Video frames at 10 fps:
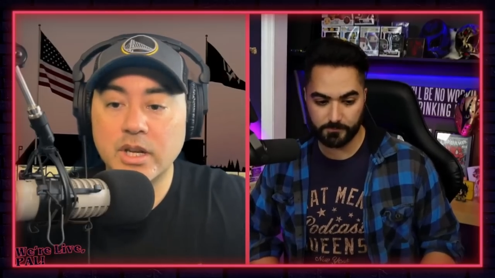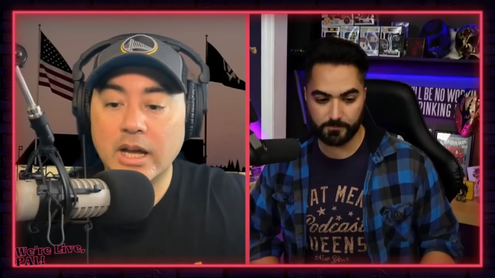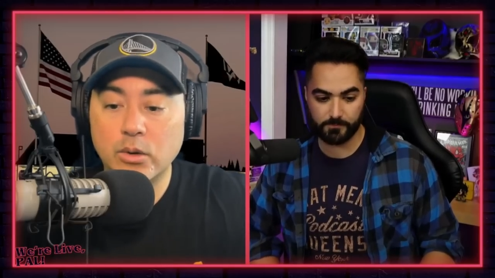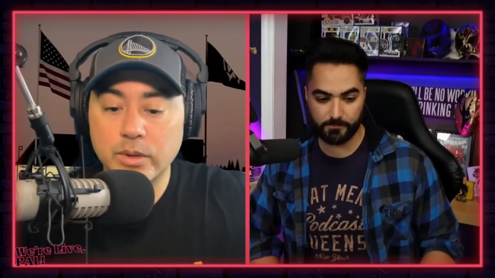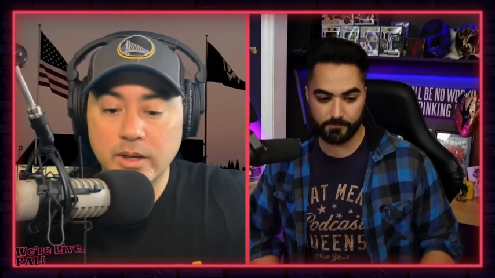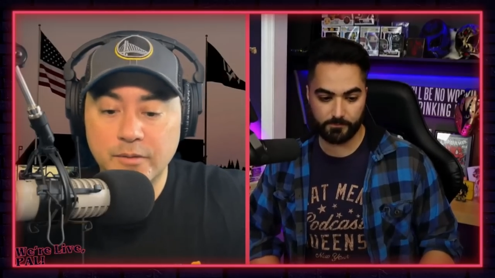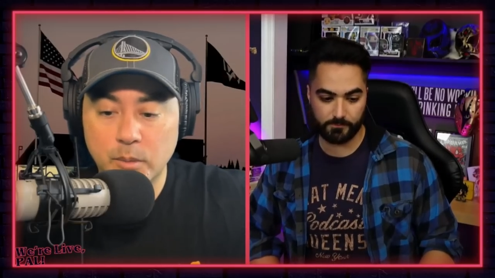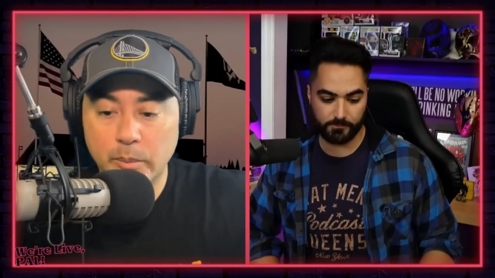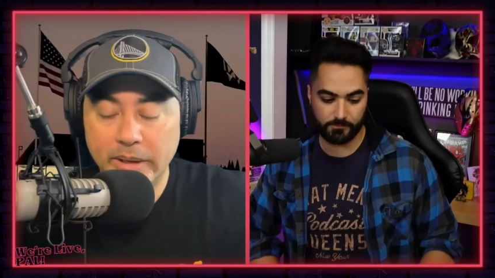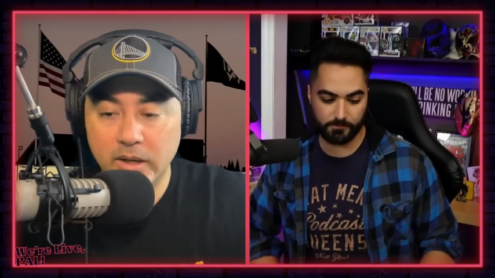Speaker 1: not only
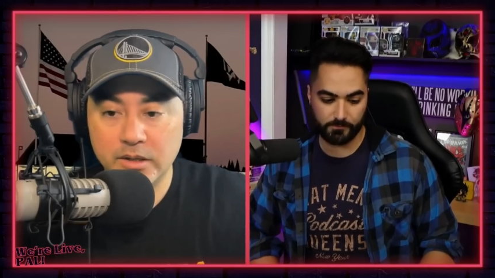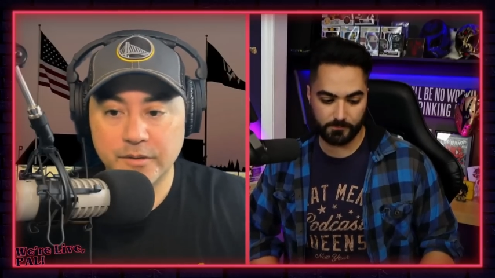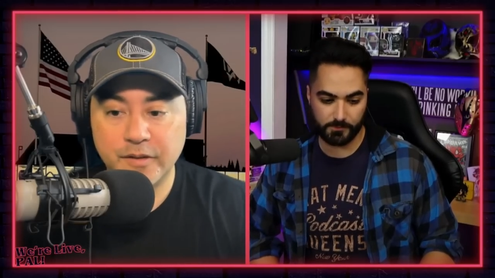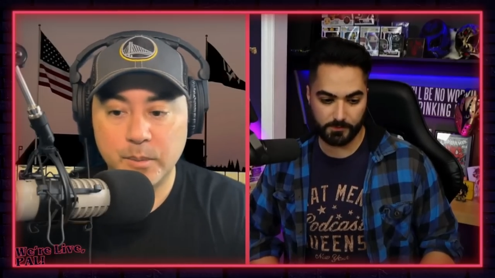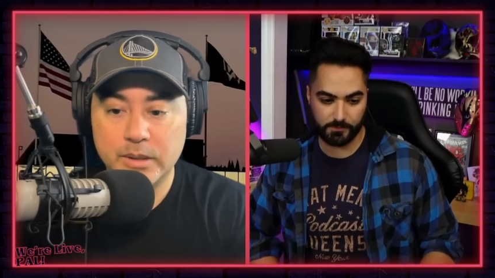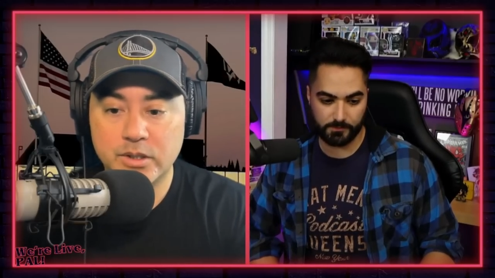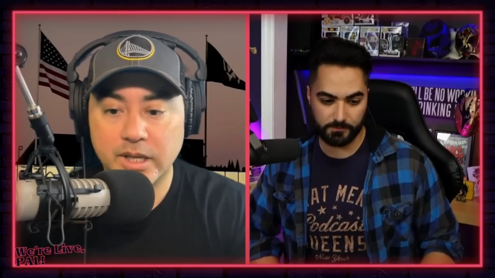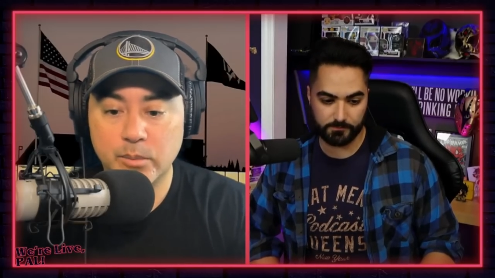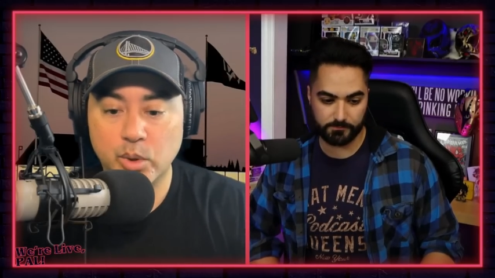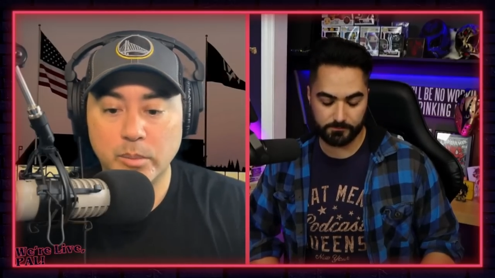from a male and female
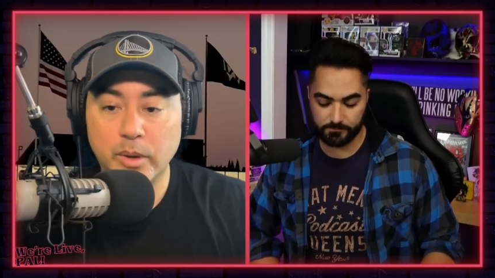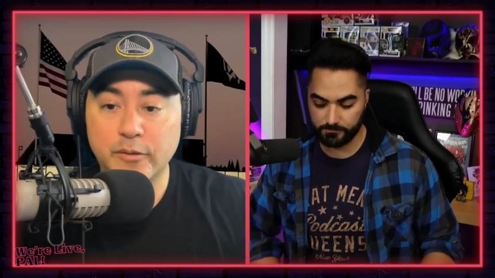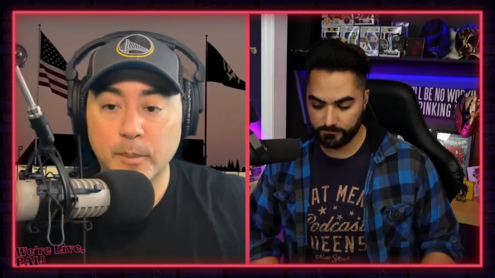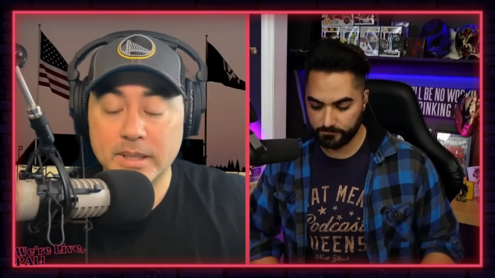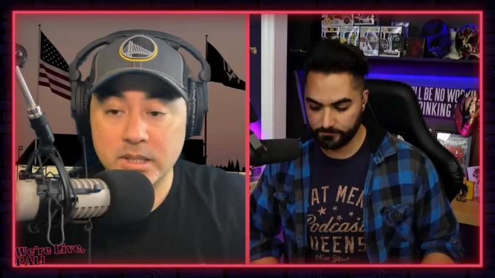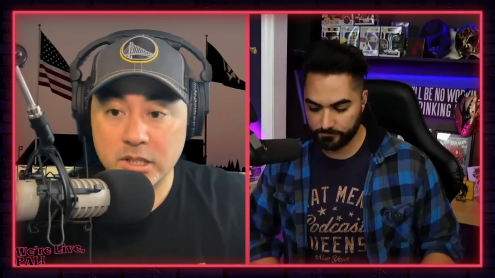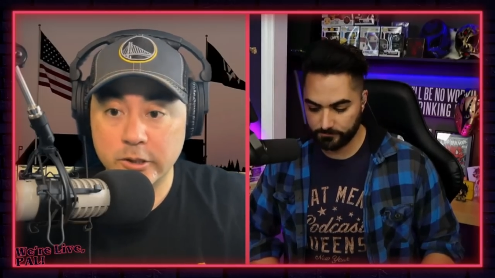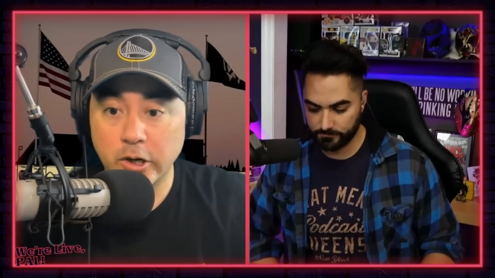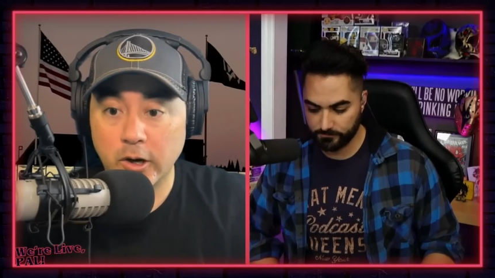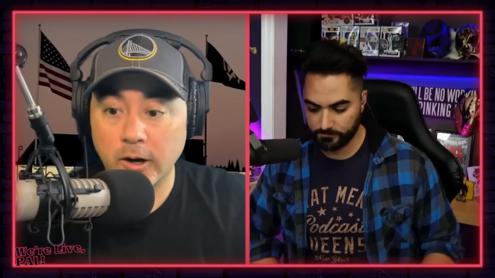standpoint, but from a
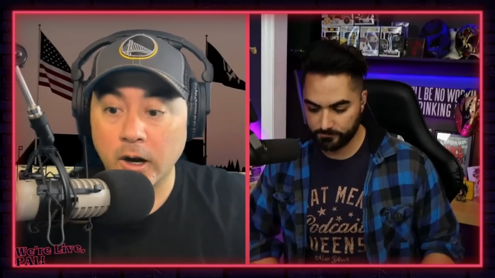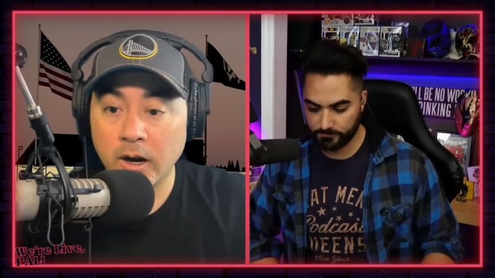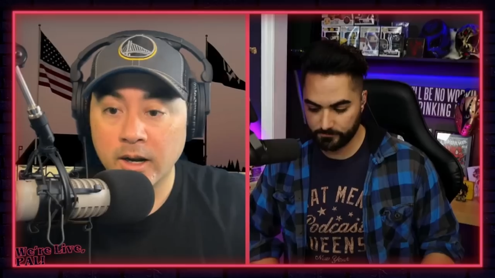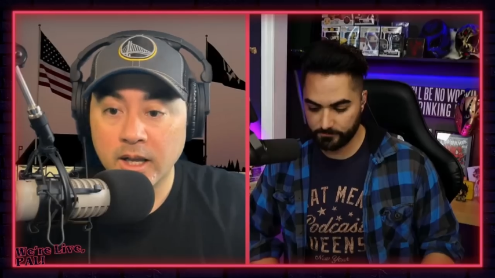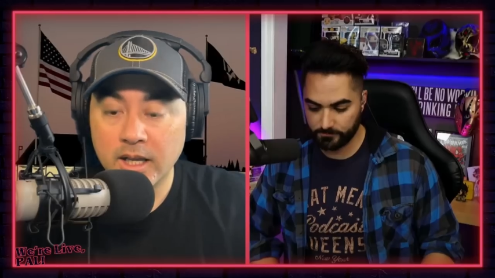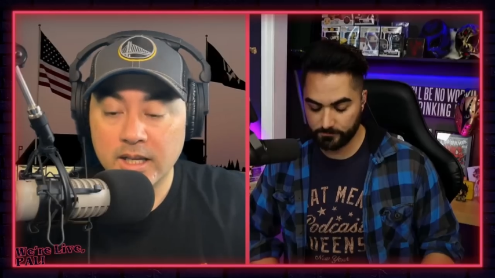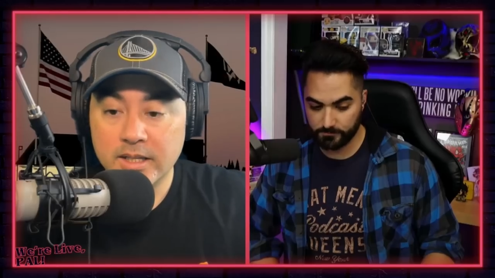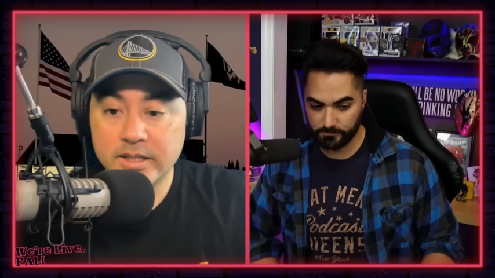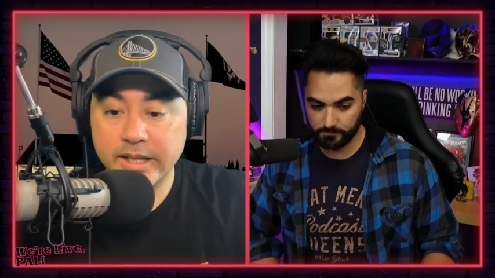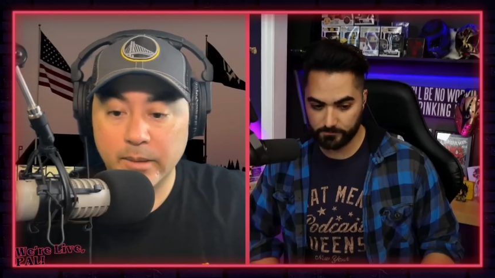star
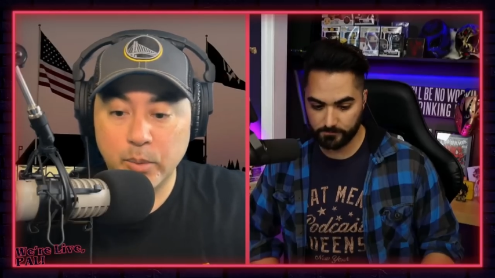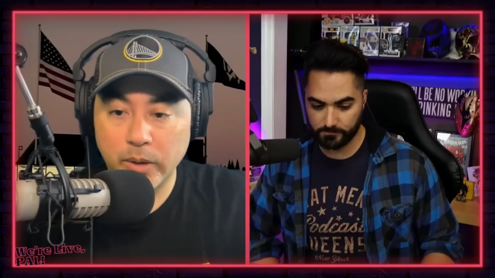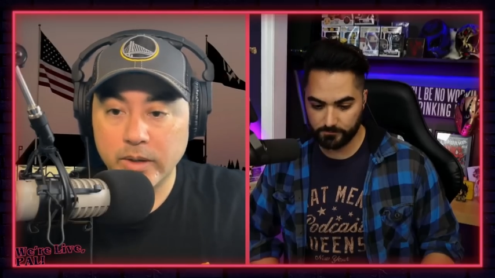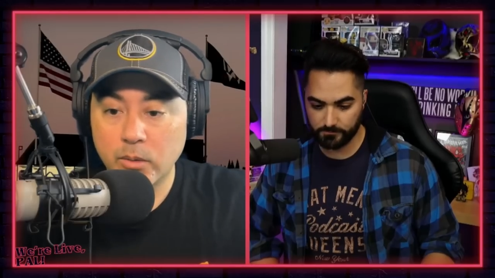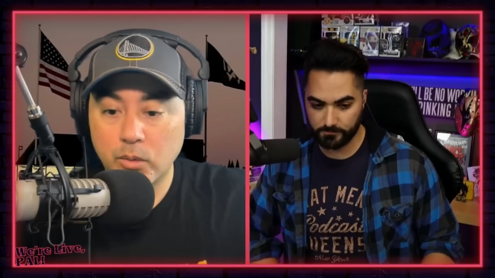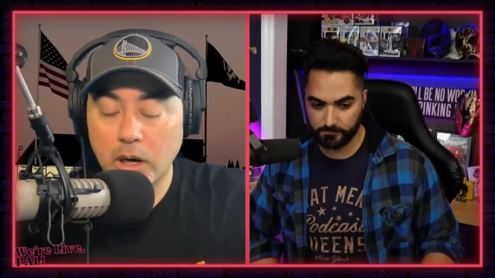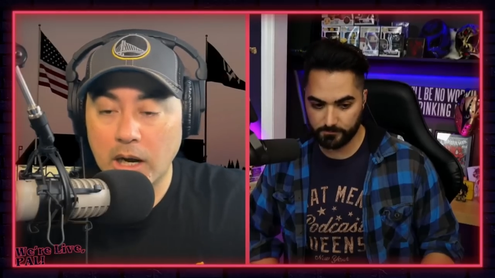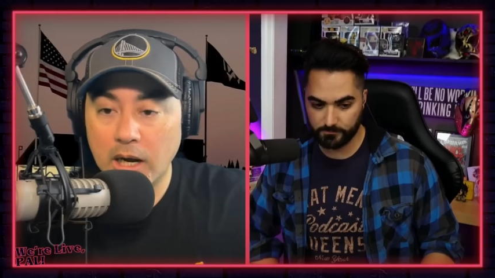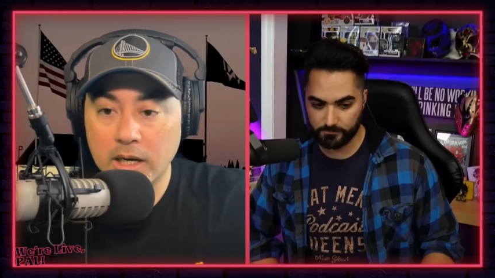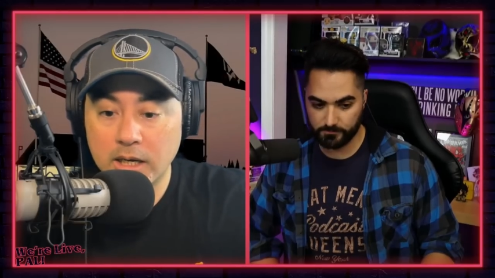standpoint.
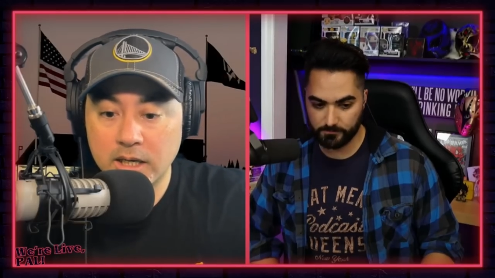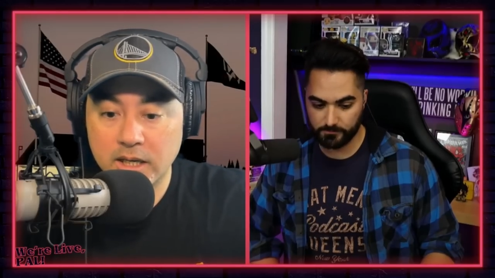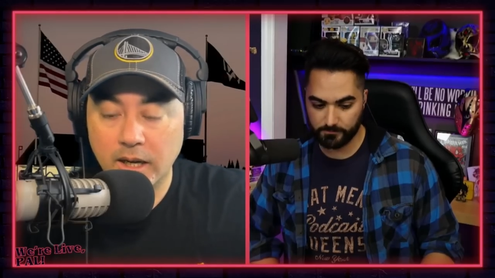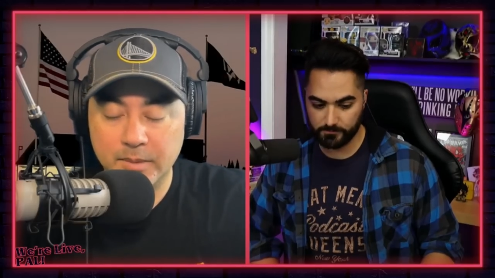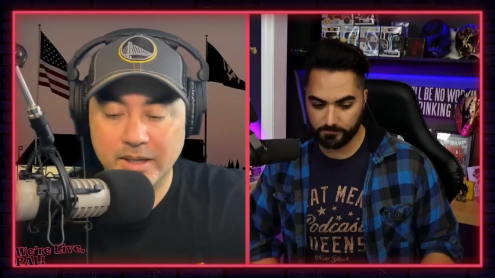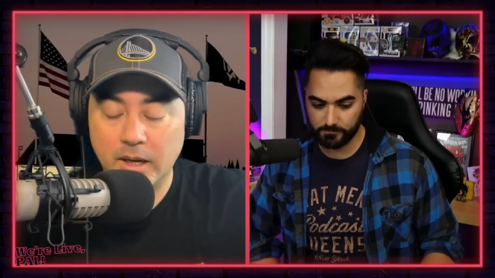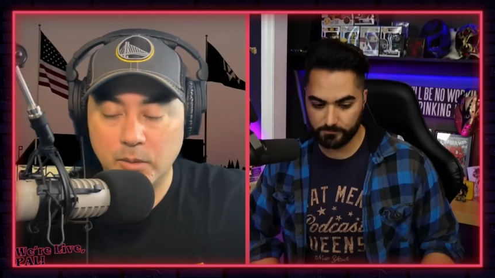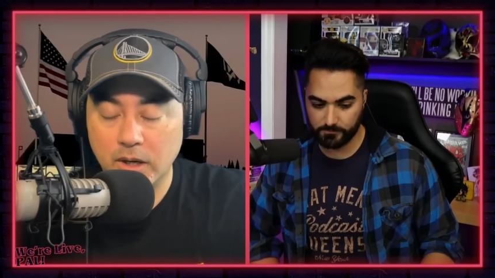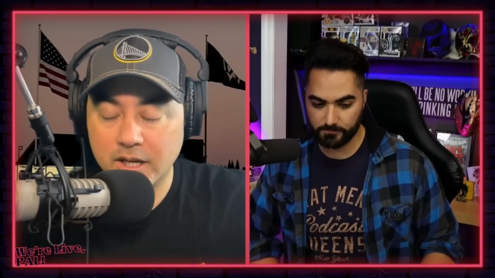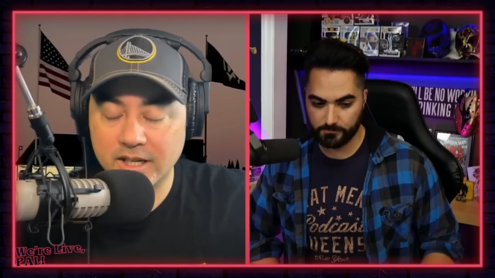Rock, I mean,
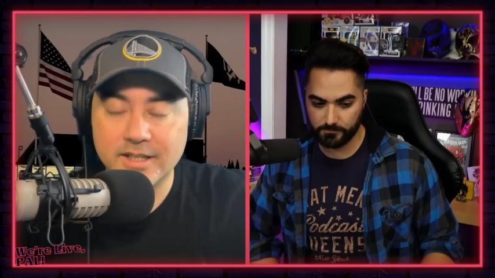not Rock,